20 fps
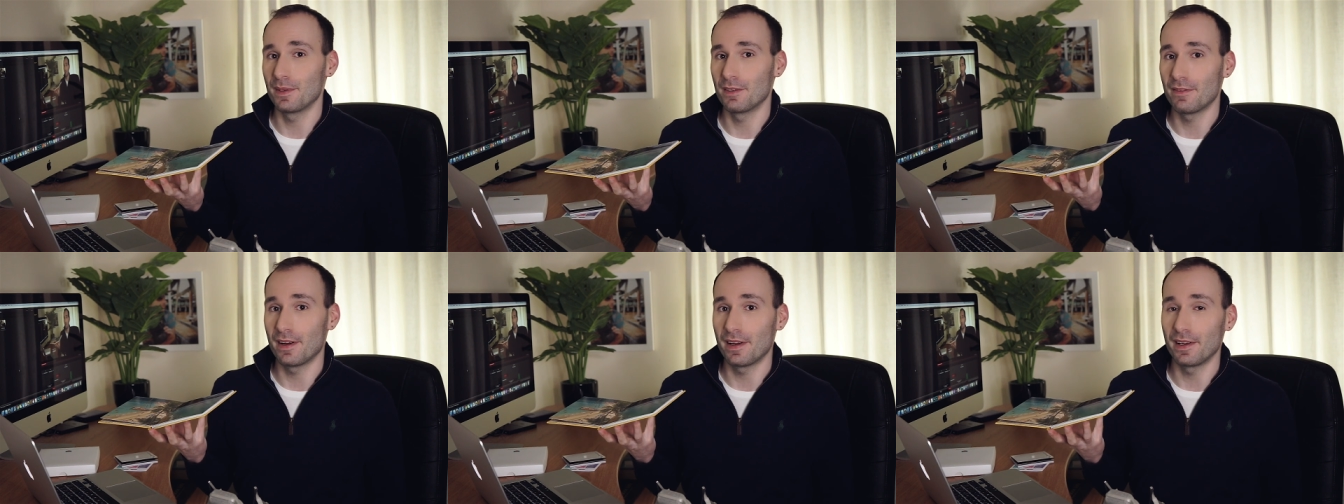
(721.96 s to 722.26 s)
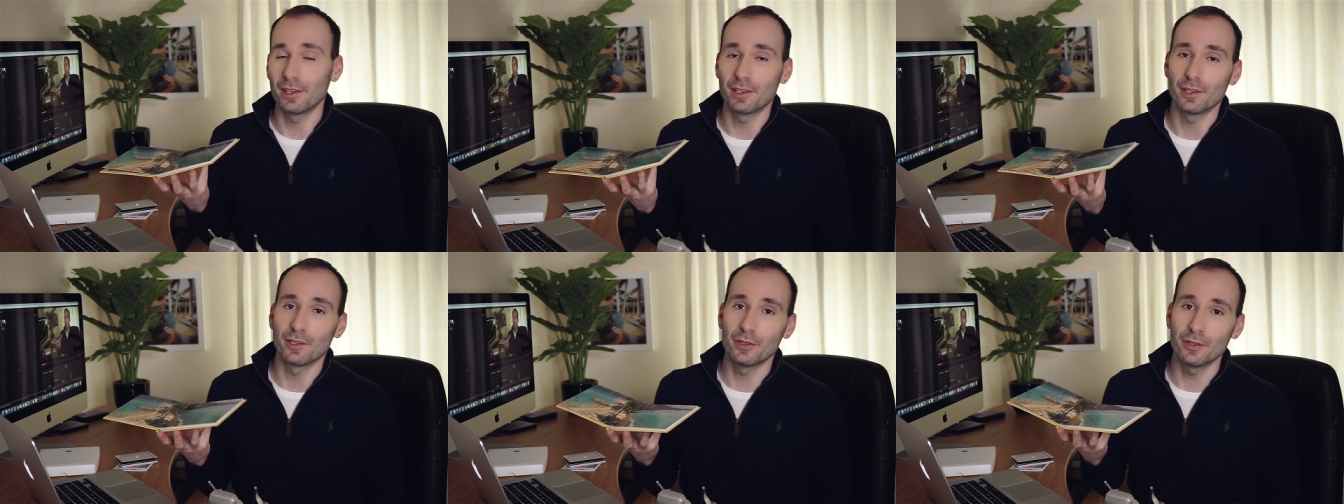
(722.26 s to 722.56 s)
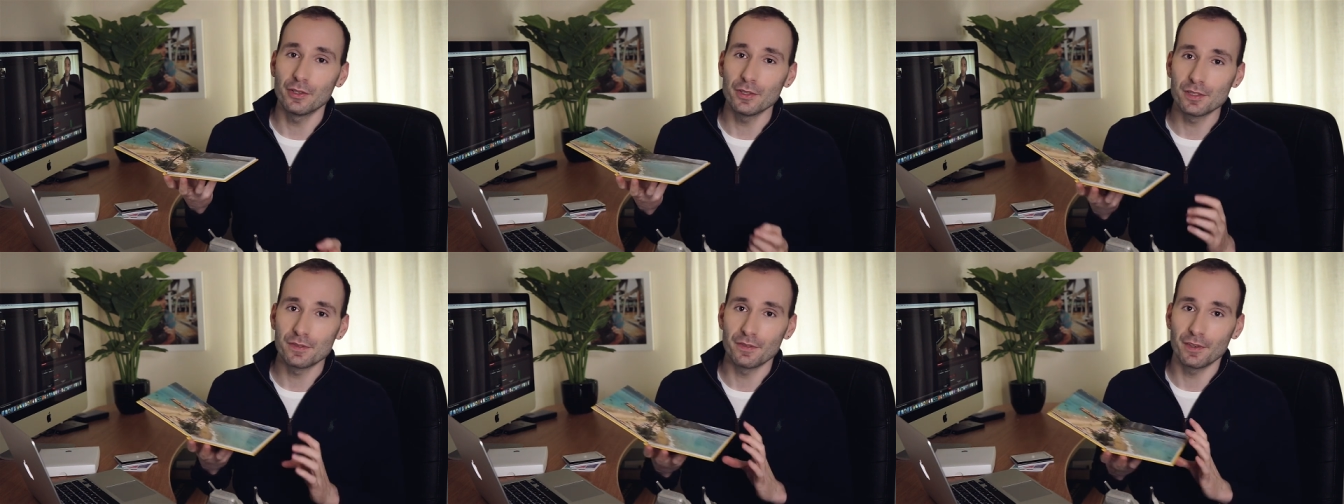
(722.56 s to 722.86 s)
very good
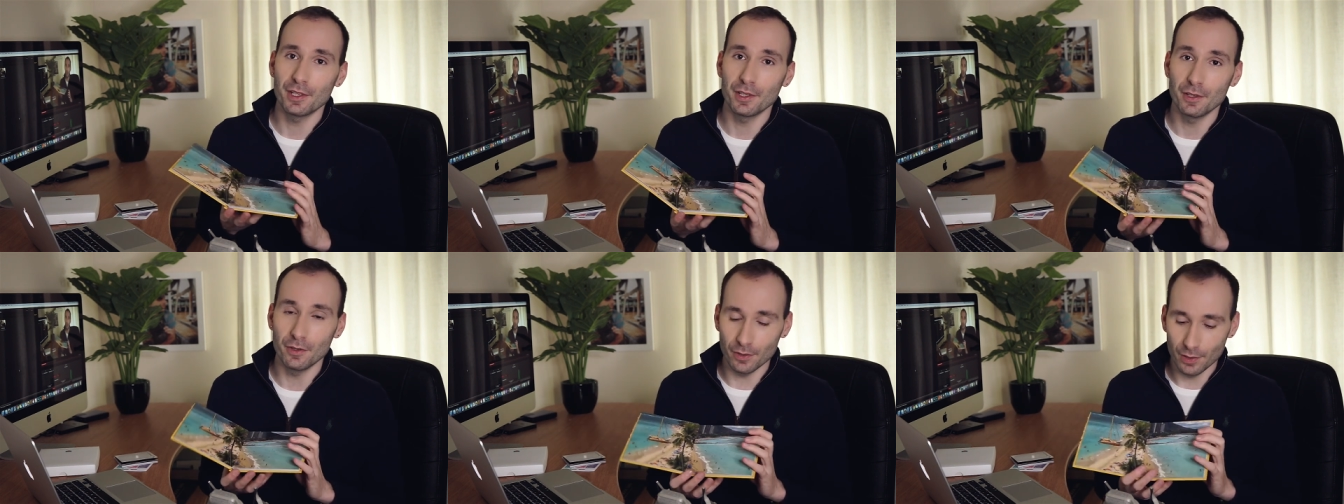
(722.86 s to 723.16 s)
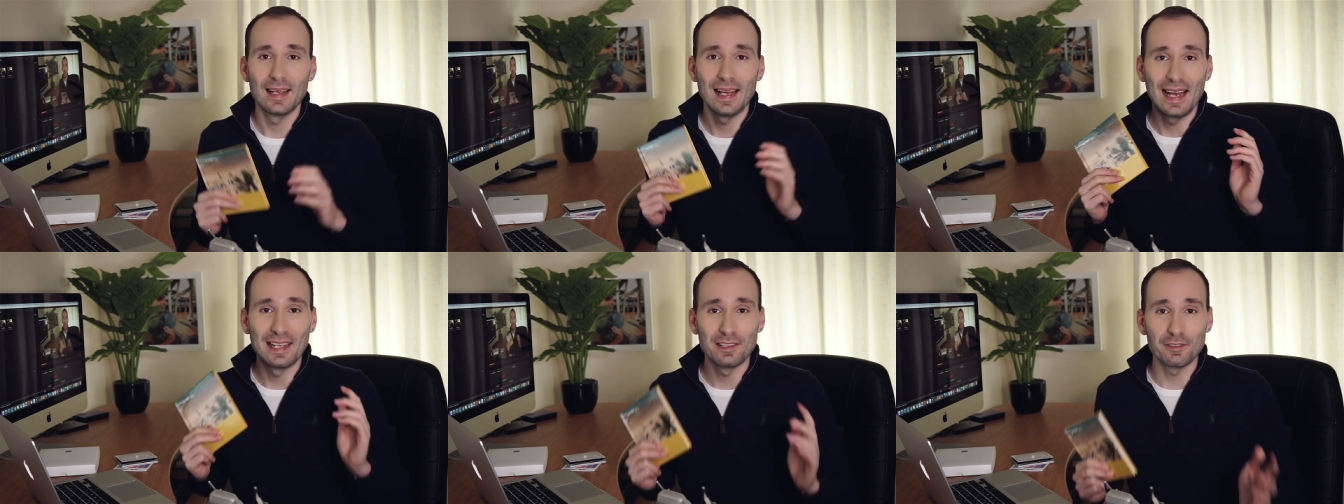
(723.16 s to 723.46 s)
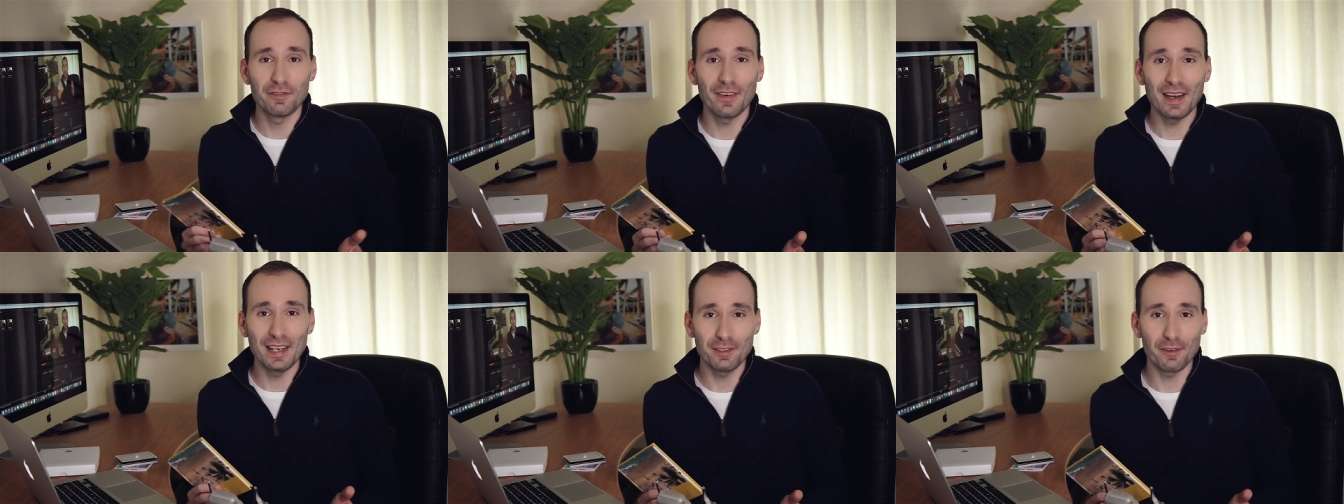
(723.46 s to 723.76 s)
news for you. And the
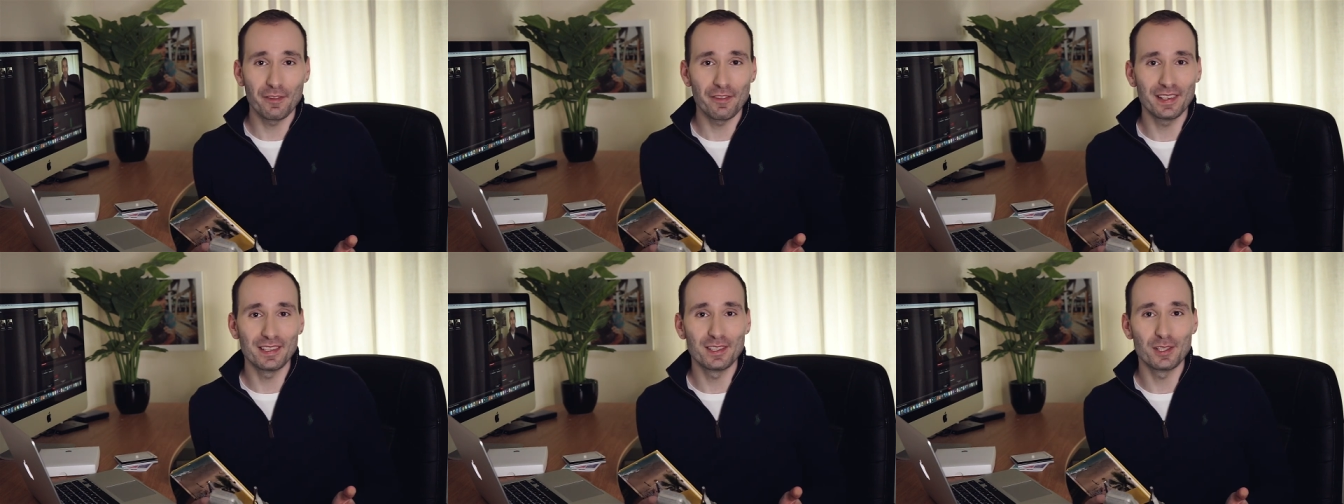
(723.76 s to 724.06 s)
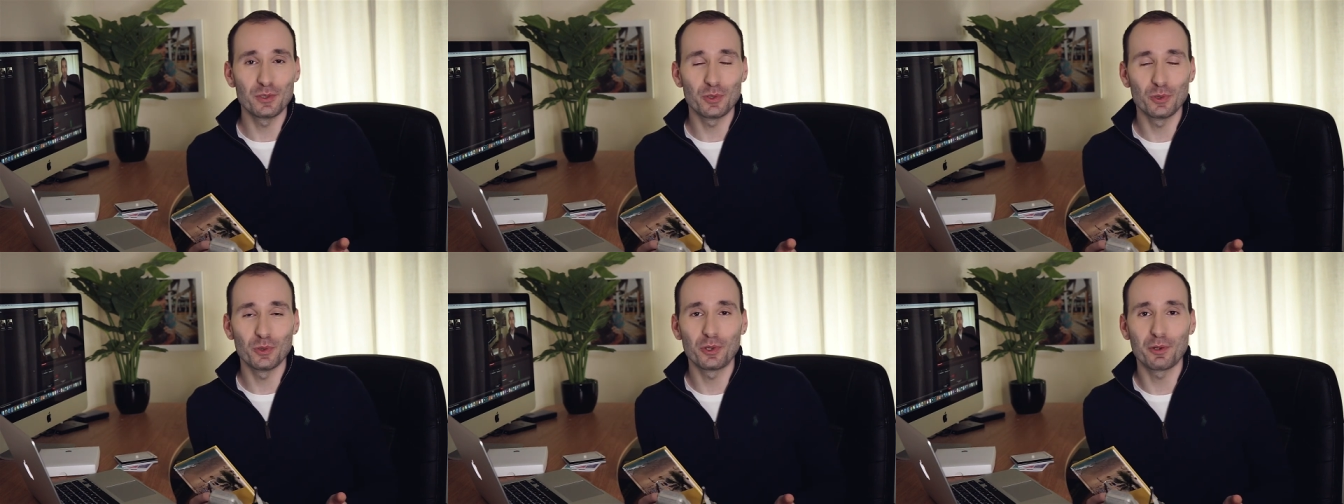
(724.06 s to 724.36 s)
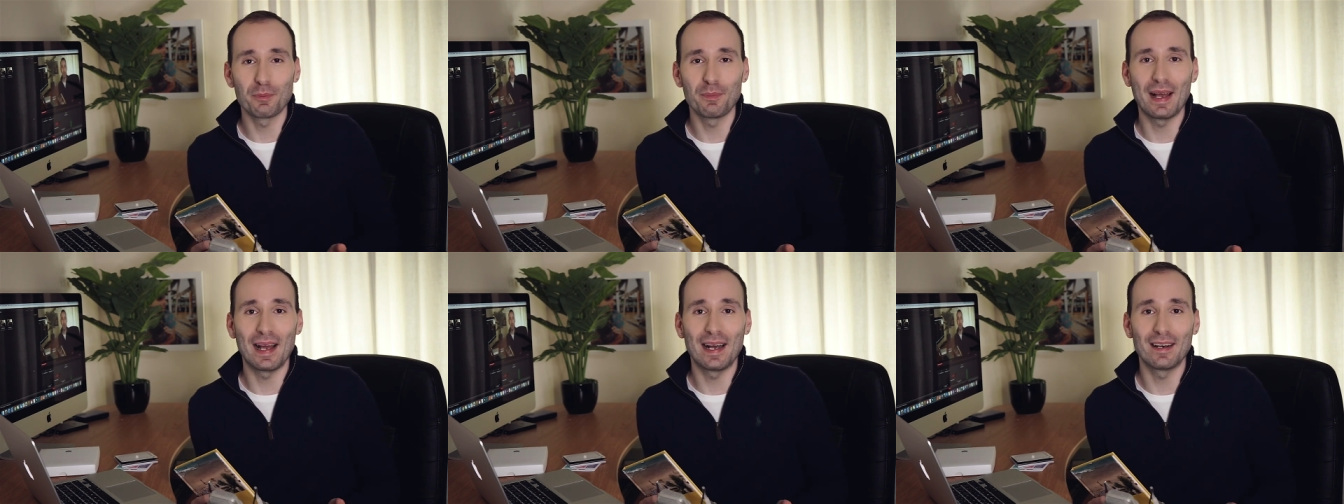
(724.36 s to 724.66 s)
final thing to talk
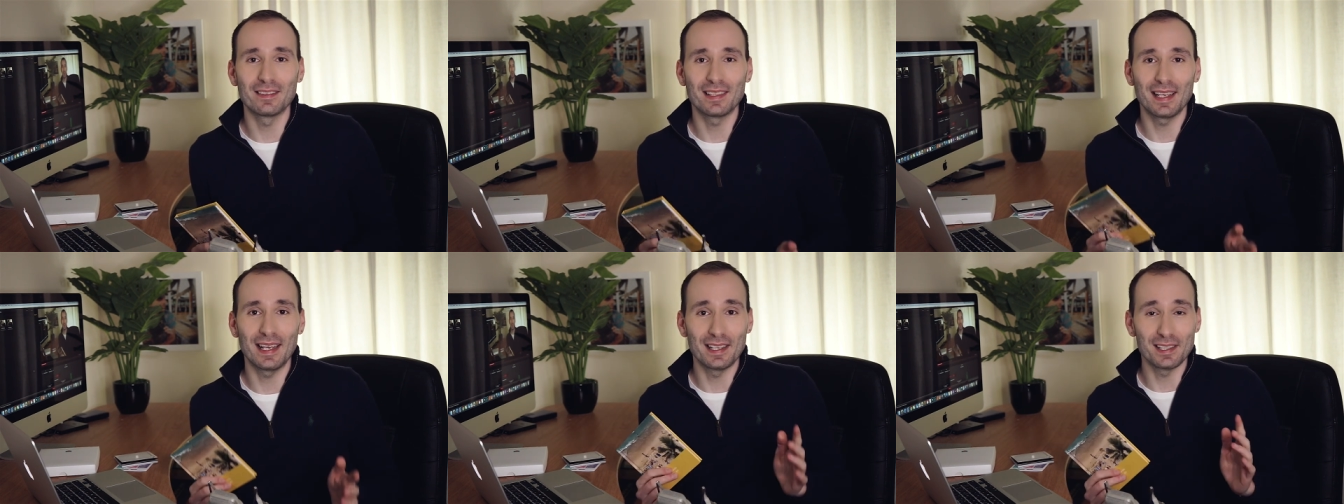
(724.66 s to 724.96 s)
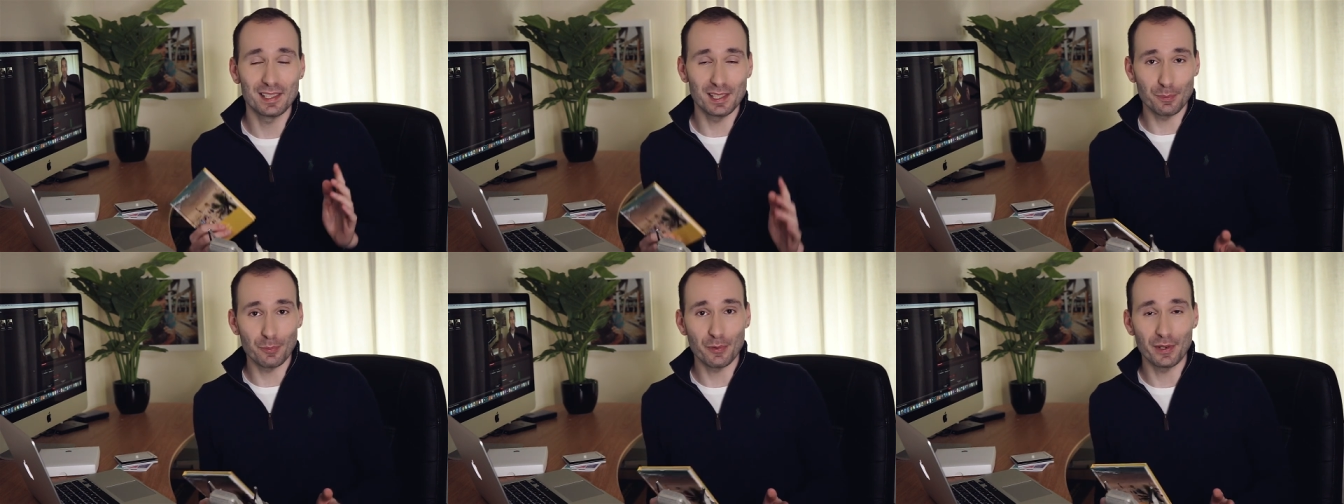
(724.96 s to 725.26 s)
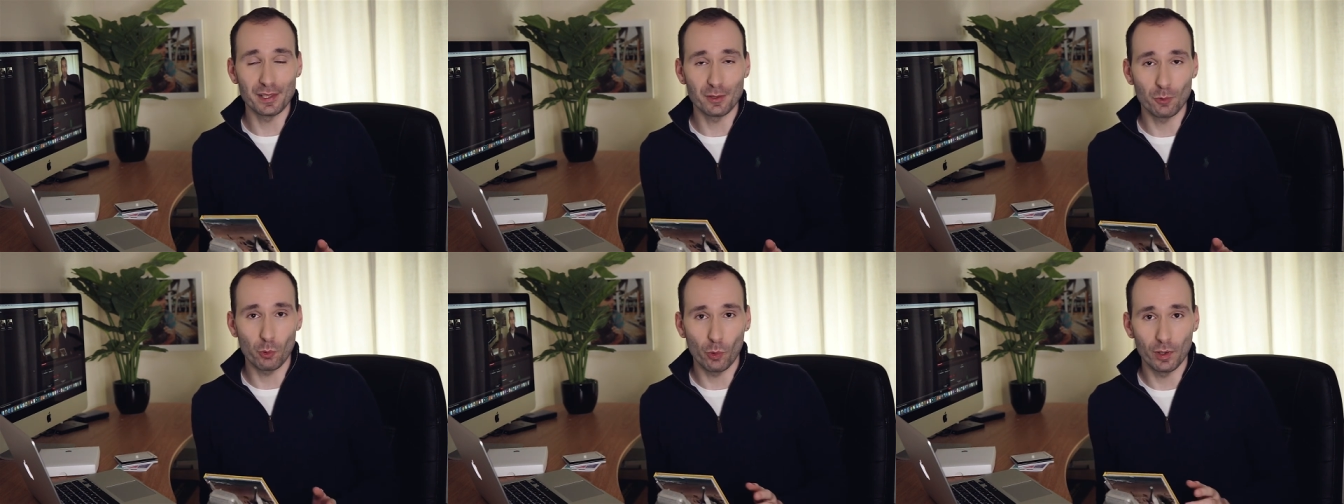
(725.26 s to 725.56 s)
about is the
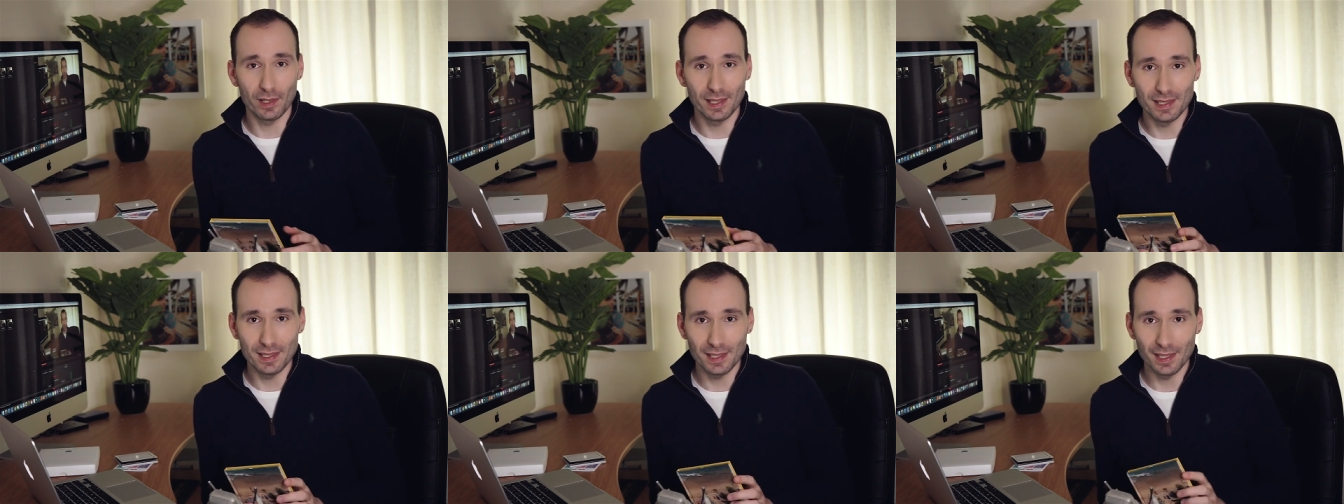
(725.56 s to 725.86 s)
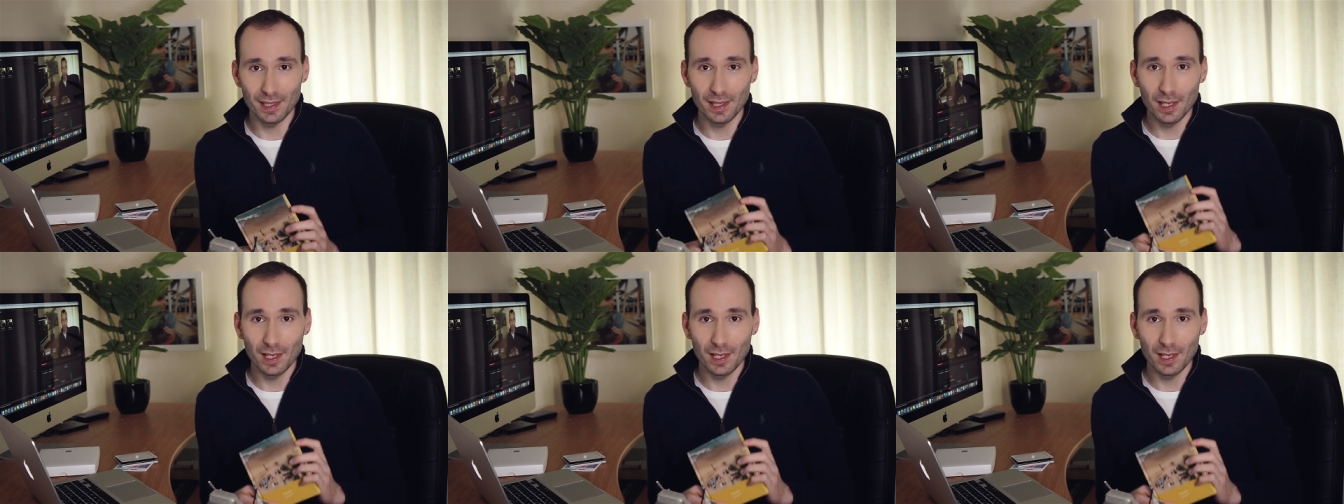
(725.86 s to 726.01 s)
print quality.